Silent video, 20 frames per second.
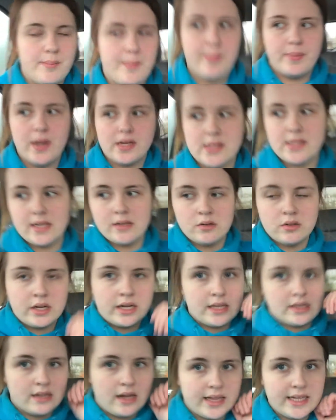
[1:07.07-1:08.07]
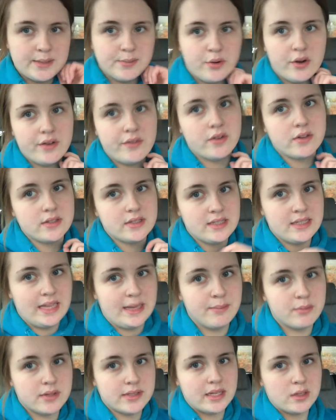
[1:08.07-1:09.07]
But I'm gonna get Nanny's before he falls
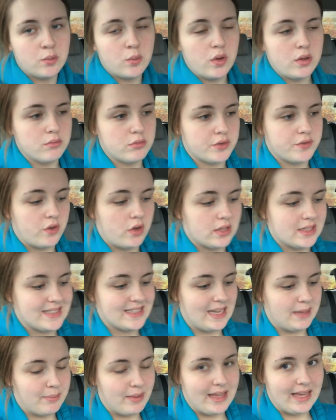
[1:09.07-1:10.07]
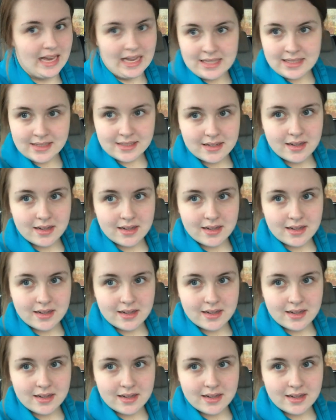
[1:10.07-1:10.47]
asleep, because I don't want him to fall asleep yet.